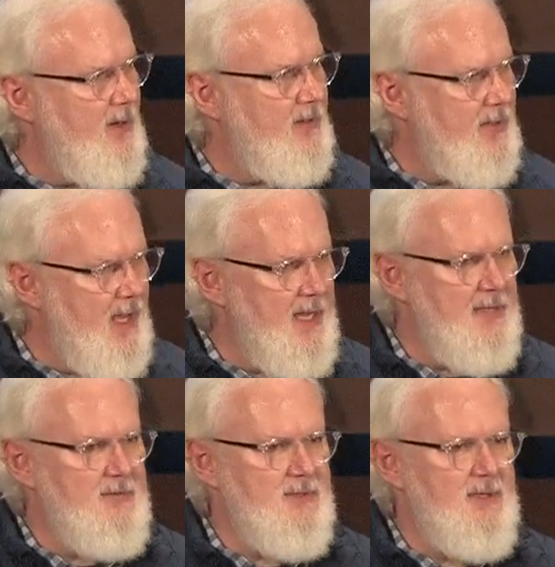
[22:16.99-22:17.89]
our
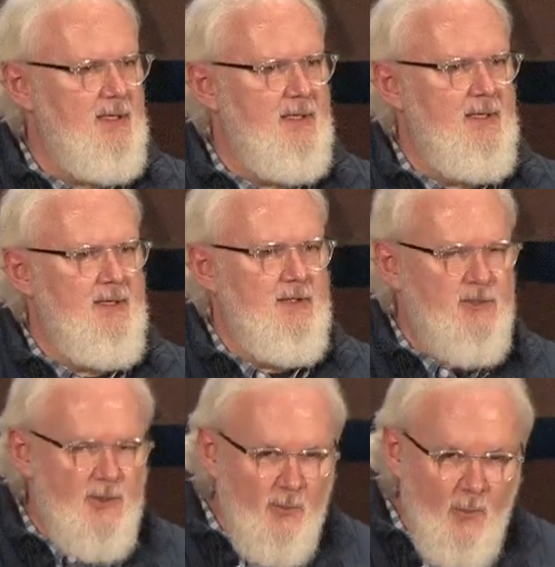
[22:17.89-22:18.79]
lives
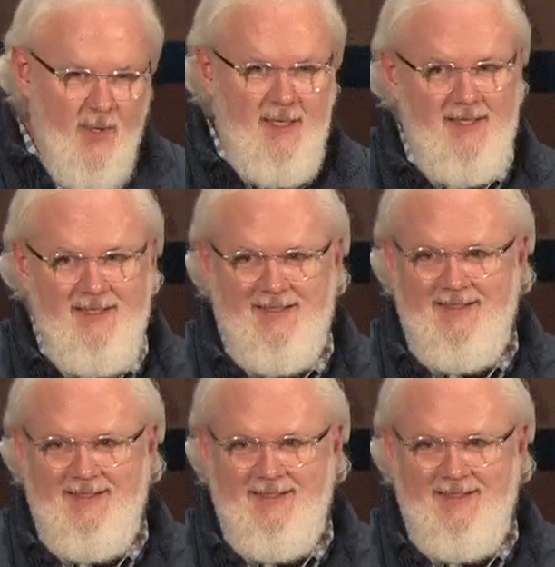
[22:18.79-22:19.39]
to the one